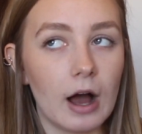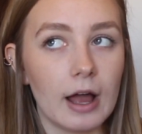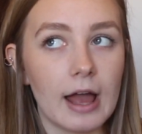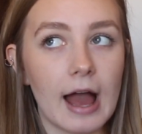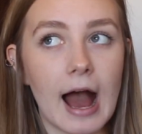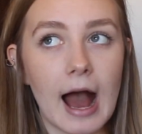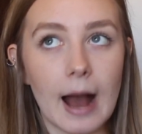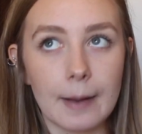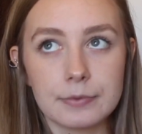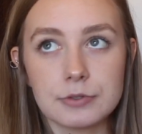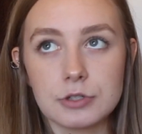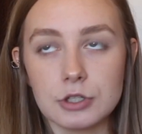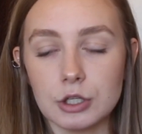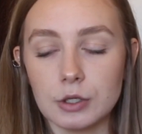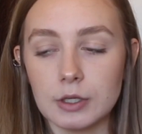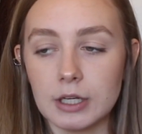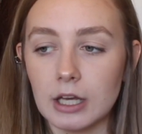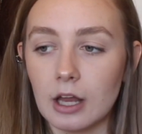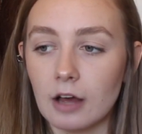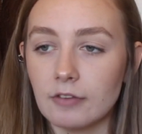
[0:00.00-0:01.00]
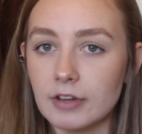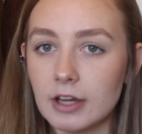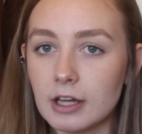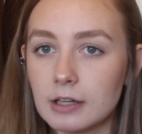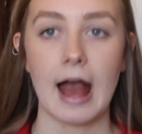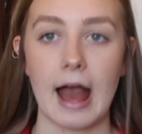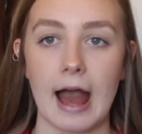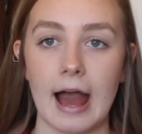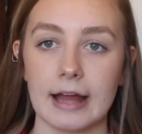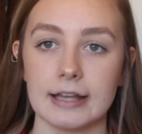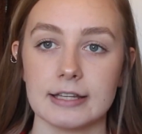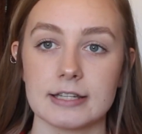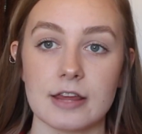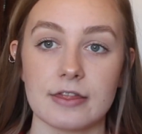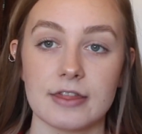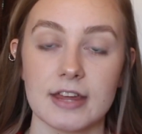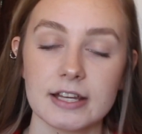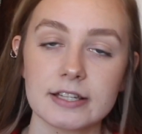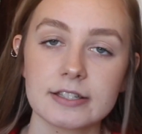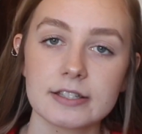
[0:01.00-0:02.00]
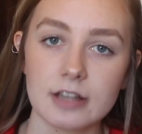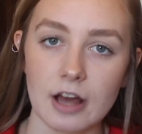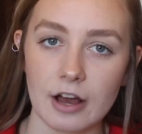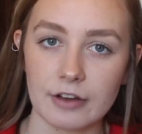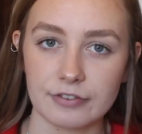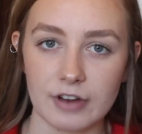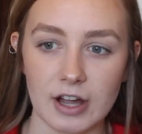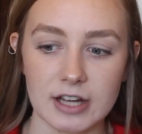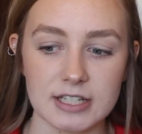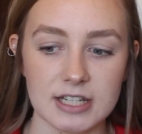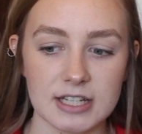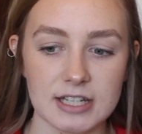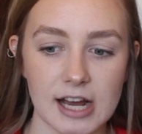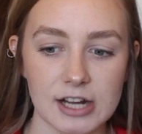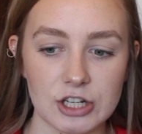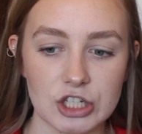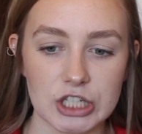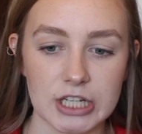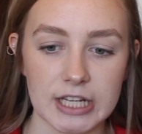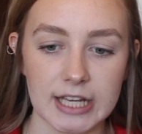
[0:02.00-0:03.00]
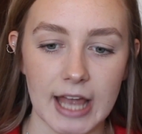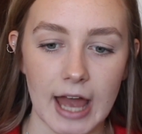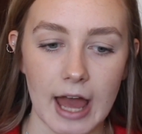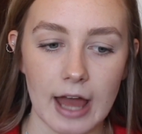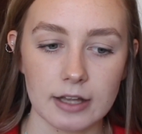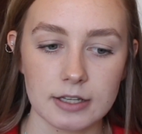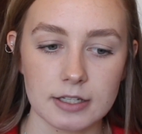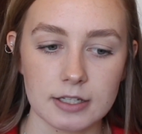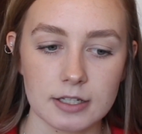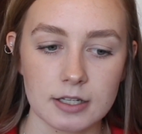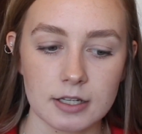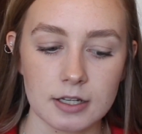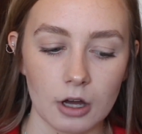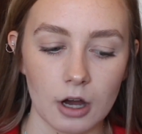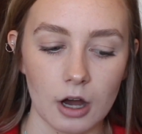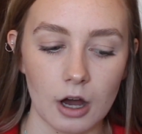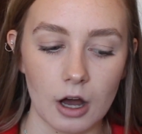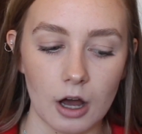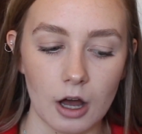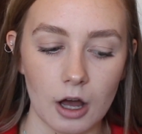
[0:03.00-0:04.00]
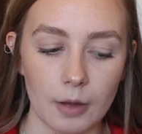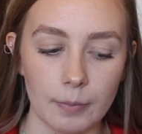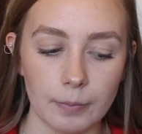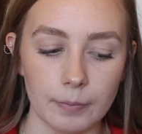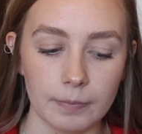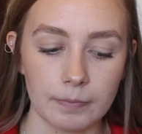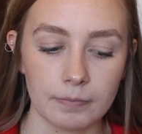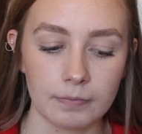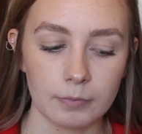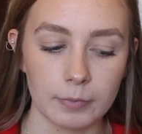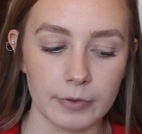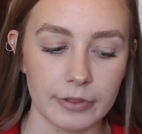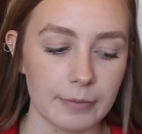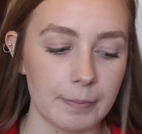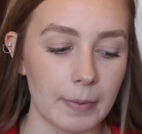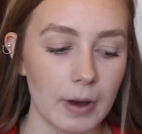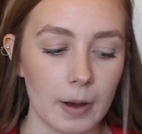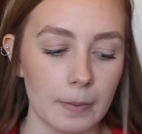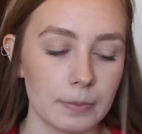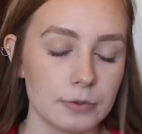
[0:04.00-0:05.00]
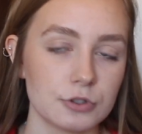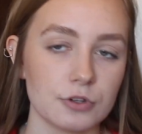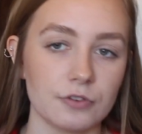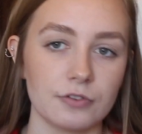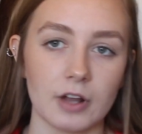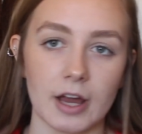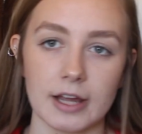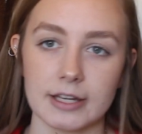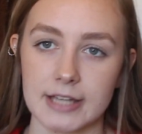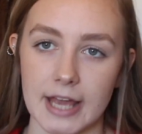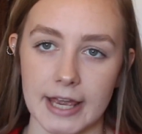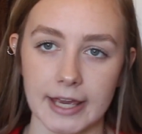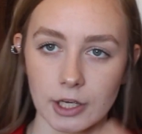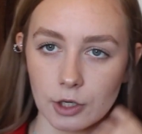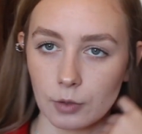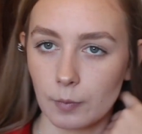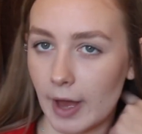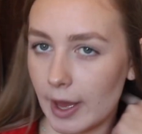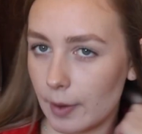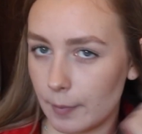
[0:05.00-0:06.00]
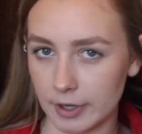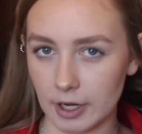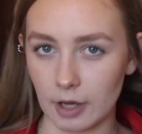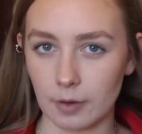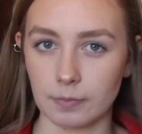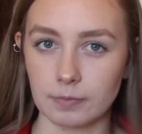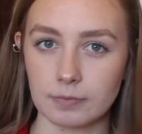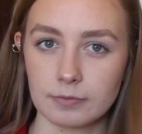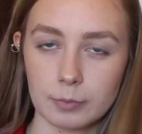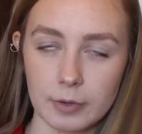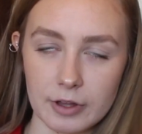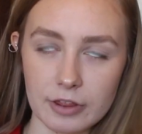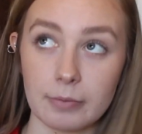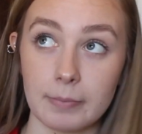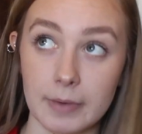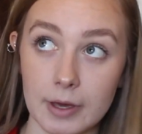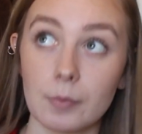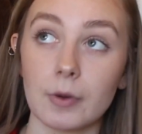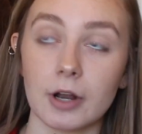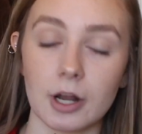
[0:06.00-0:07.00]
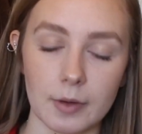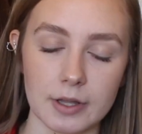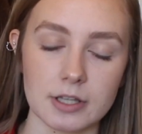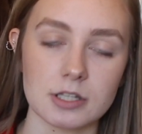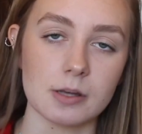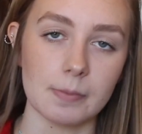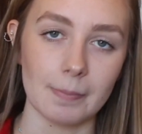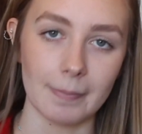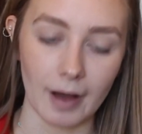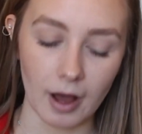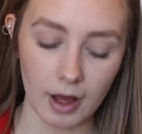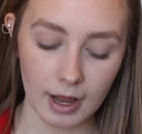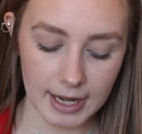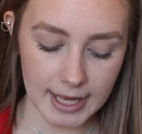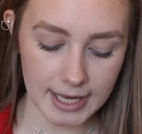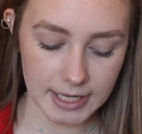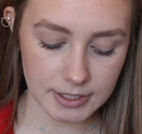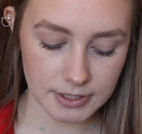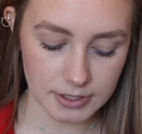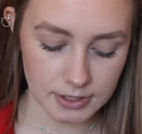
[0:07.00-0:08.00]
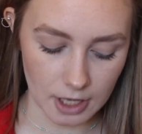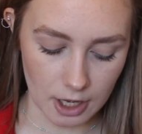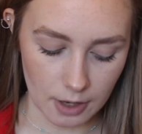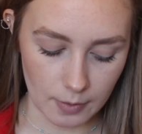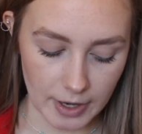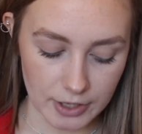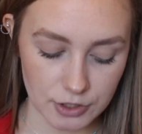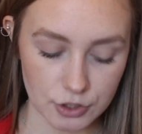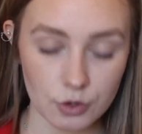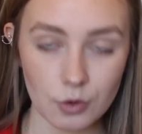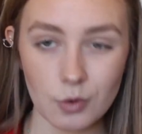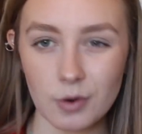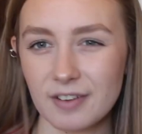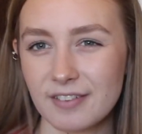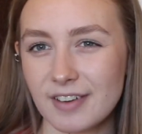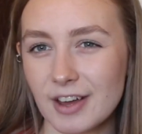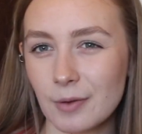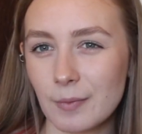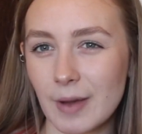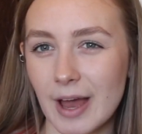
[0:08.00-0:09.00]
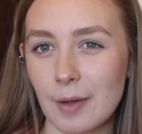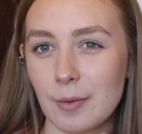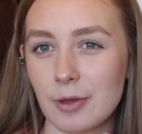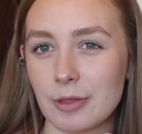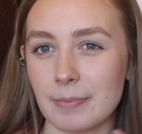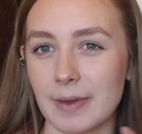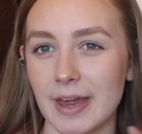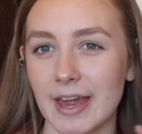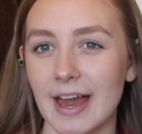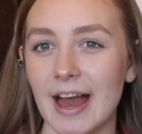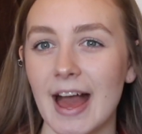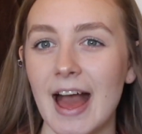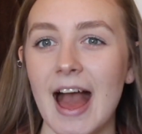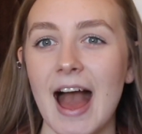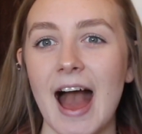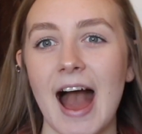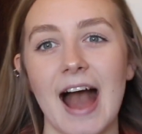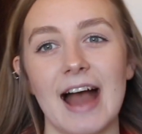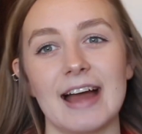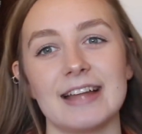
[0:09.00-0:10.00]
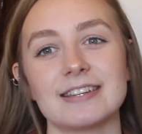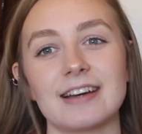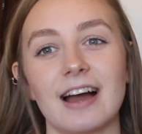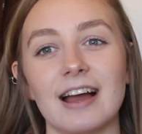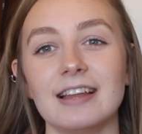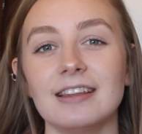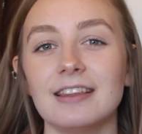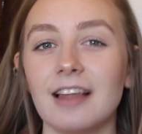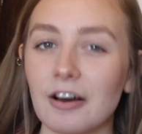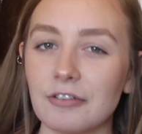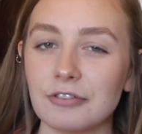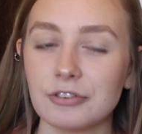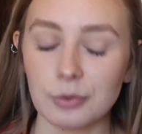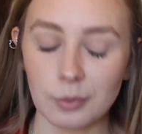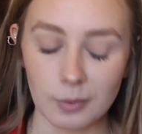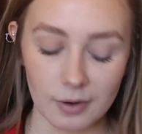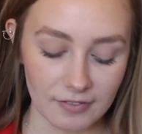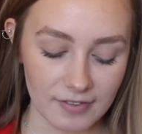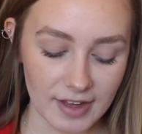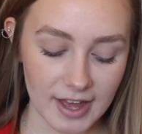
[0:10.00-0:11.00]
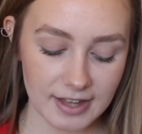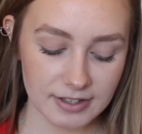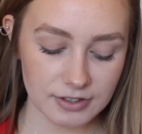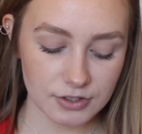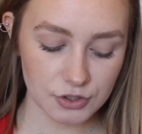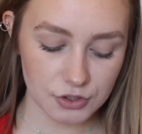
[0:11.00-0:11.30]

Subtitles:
I absolutely love it. And this stuff I did actually get with the purpose of like taking away when I went to Bali. So I took all of it away with me and I loved all of it.